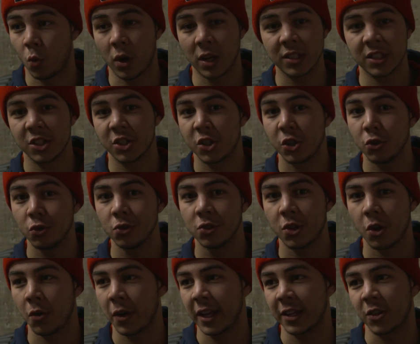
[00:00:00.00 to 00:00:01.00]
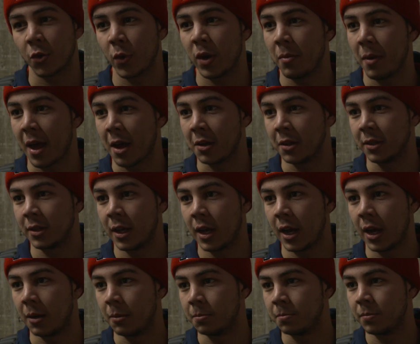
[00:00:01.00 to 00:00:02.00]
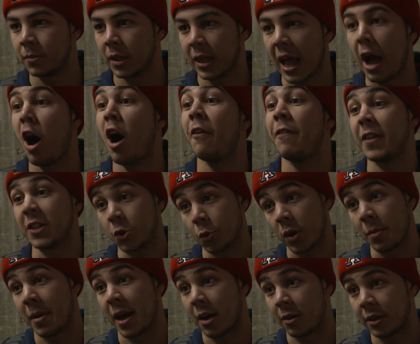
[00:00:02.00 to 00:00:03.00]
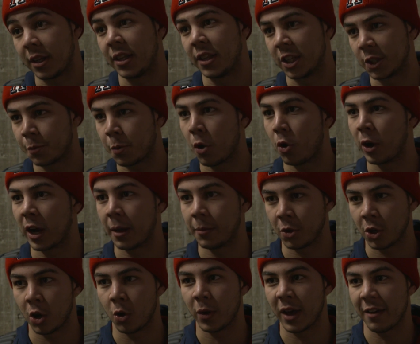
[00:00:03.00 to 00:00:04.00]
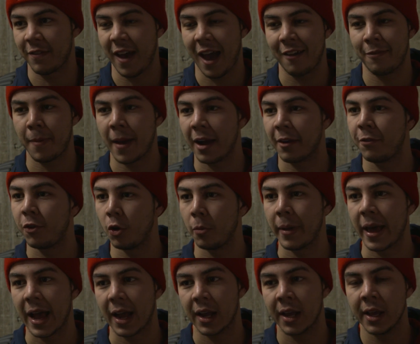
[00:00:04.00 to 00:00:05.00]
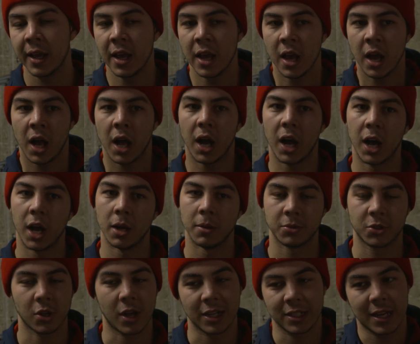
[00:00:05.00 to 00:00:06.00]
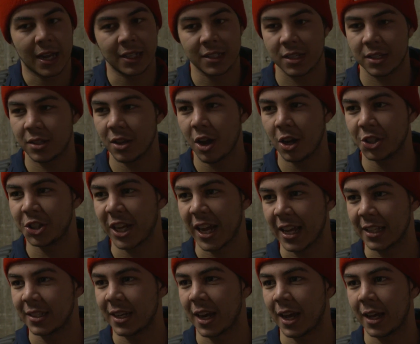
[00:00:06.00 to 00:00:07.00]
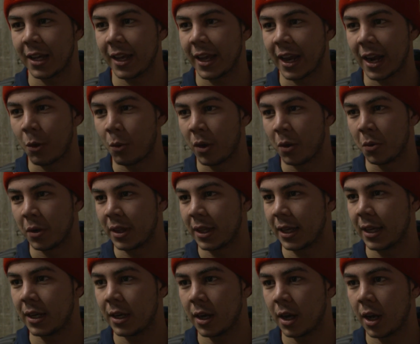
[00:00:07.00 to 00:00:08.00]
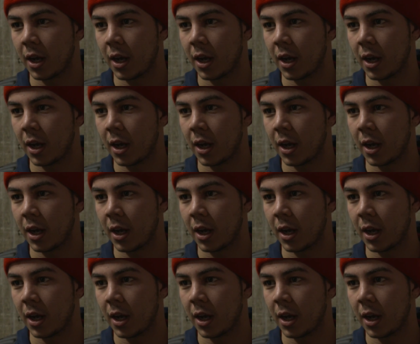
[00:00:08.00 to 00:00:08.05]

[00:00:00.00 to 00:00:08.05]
ones and twos don't get to rebound, offensive rebound in this program. You know, we have halfback, fullback. So I just saw a chance and I went with it.